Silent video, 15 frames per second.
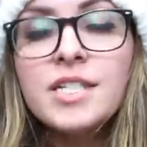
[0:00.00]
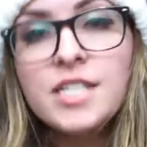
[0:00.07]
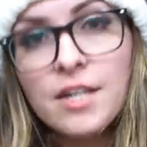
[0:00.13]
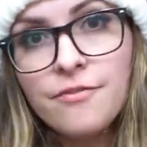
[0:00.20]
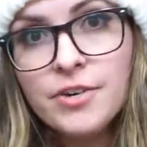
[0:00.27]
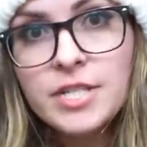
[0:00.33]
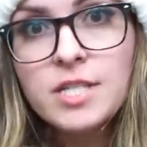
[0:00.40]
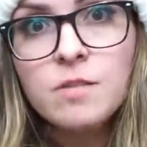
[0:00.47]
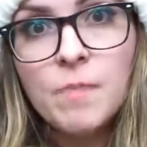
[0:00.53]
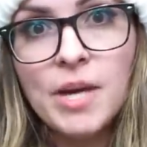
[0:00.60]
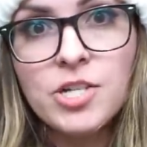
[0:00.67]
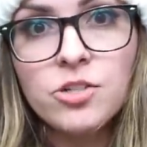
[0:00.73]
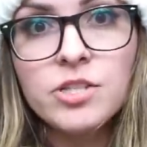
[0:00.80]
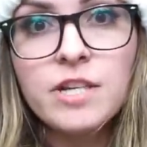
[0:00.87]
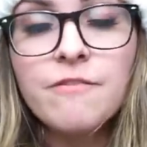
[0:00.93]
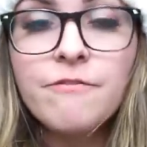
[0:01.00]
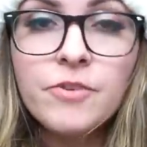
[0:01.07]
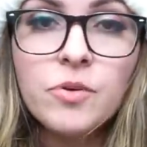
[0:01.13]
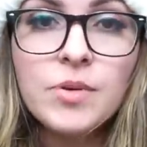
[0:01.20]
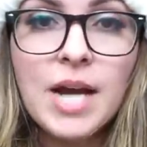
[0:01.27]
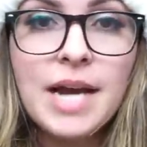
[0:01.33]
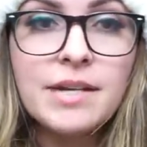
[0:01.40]
different specialty
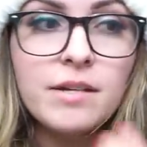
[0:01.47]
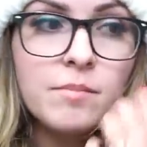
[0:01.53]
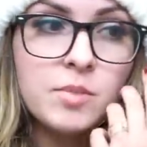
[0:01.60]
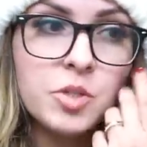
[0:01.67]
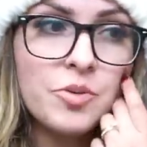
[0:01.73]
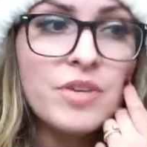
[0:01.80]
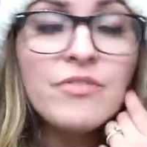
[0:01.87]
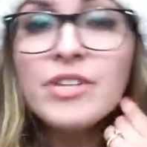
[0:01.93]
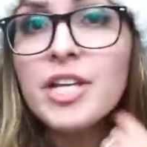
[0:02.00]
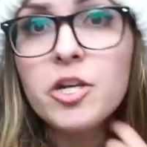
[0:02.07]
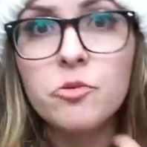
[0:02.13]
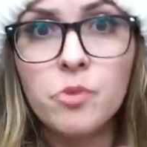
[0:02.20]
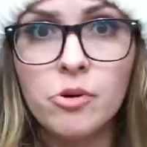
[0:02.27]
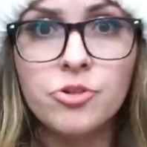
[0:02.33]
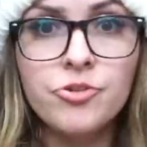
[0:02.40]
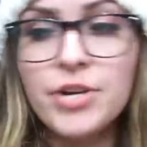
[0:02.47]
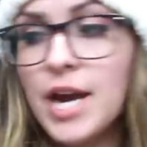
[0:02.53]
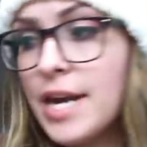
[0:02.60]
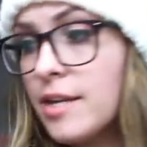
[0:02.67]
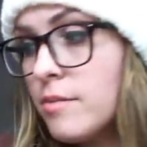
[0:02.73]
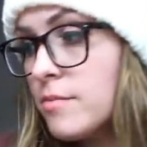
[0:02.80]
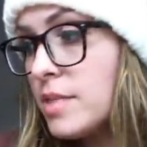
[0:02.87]
food items or even like grocery
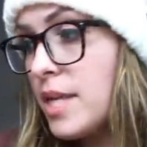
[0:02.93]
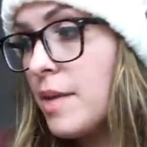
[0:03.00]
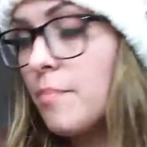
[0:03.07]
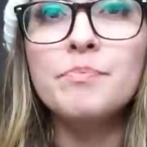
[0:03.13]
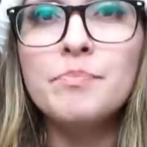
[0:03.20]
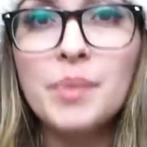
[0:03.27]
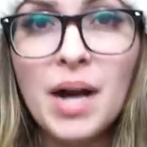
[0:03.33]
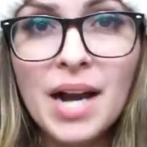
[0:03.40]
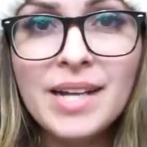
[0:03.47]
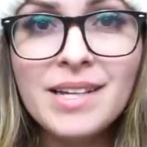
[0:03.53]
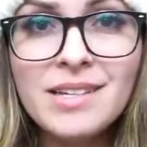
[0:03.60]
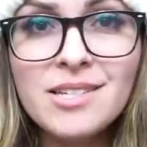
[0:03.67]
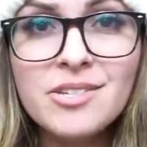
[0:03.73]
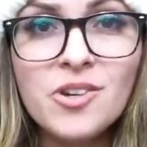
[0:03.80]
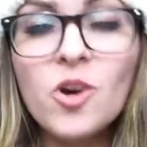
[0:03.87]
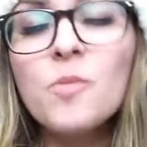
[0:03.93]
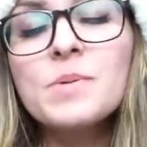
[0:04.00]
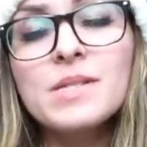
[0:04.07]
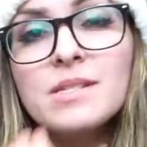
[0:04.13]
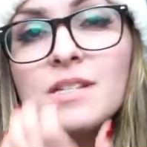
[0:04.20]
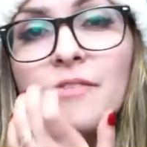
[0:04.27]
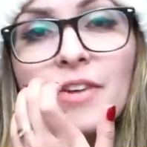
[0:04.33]
items like body
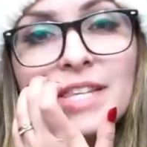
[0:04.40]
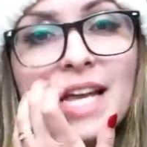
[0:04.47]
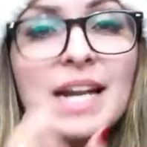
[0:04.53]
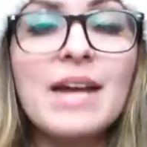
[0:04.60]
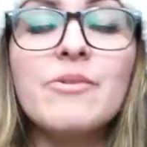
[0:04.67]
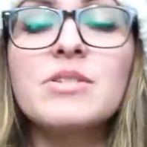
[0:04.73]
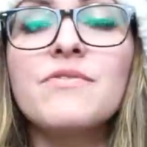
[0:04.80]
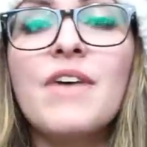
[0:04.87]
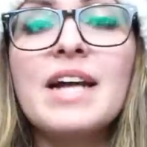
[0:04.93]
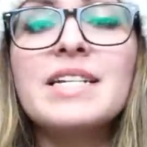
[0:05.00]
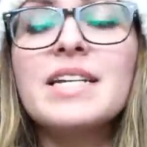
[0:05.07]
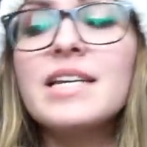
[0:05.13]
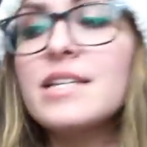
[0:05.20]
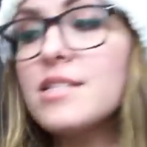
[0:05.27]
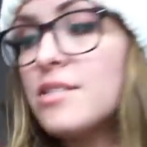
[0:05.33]
soaps and stuff like that I was finding.